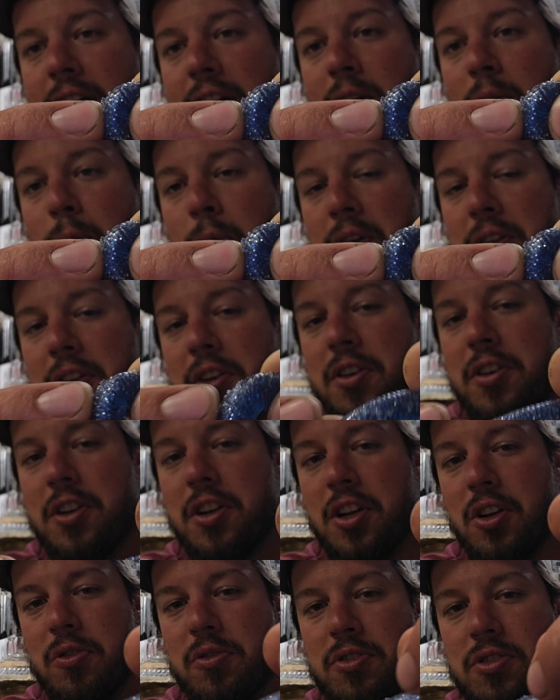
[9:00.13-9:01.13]
there where the
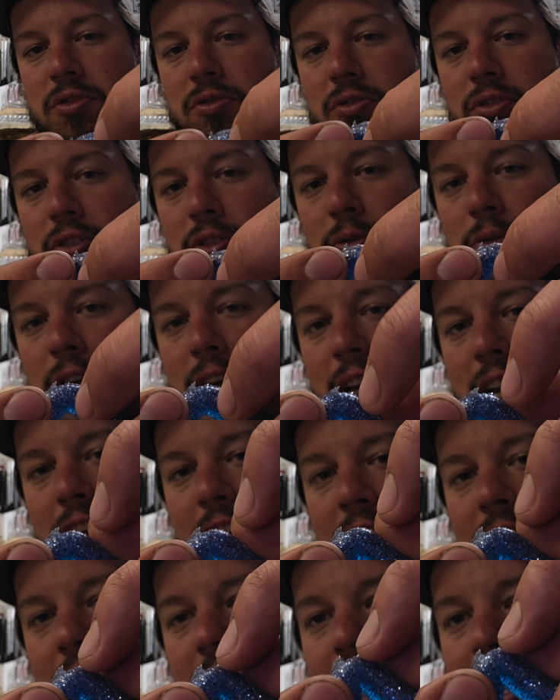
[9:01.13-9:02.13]
hook goes through,
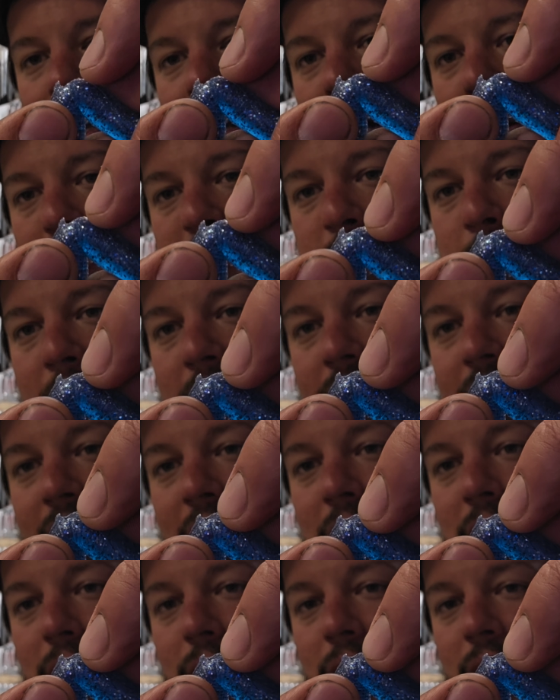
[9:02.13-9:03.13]
and then it comes back
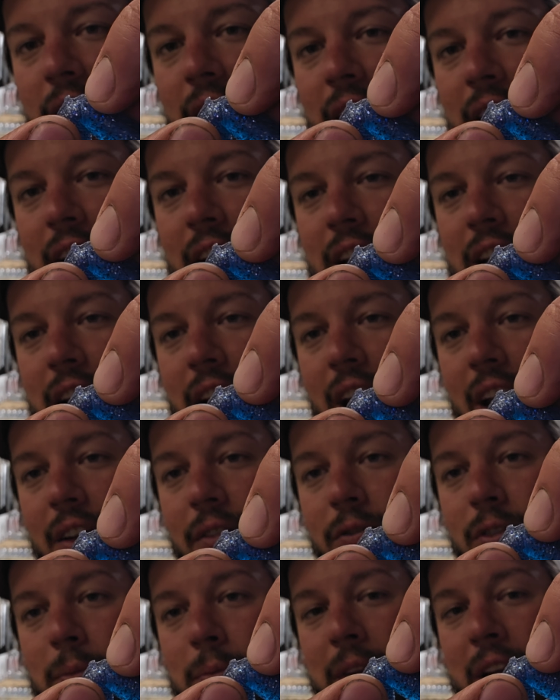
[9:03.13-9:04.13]
out and it
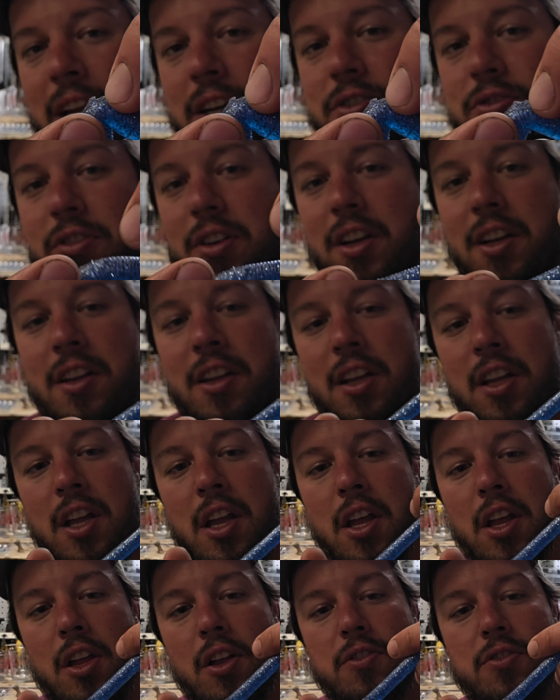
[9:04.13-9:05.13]
from the entry.
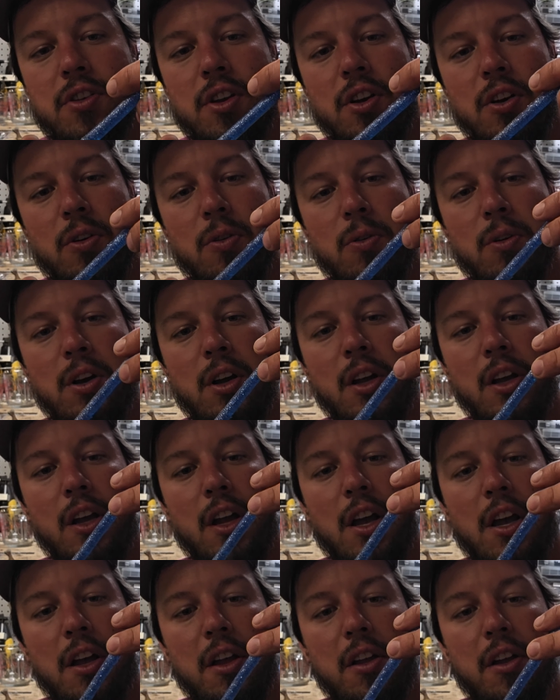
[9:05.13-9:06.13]
So
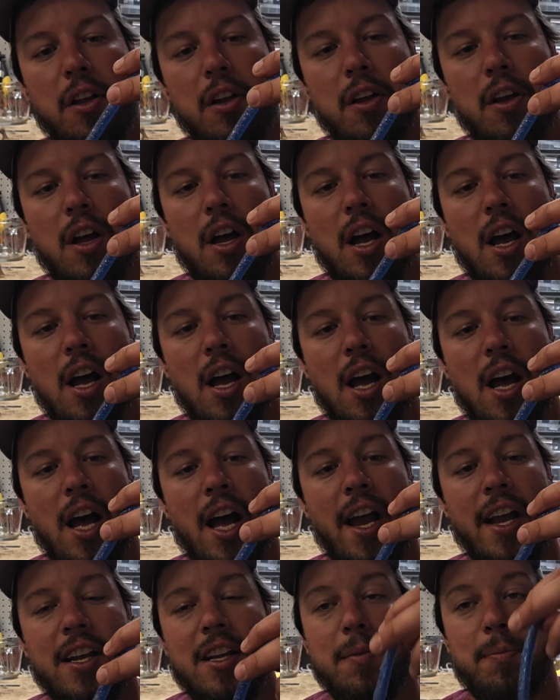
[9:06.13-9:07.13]

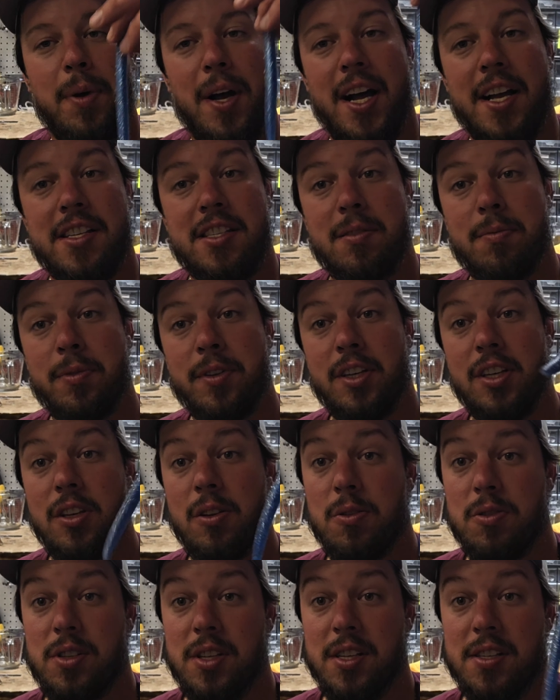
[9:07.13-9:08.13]
I could possibly
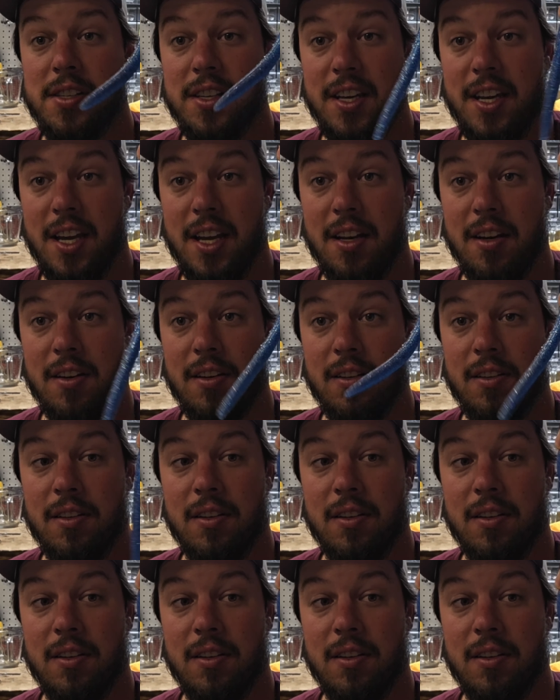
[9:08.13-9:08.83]
use this again.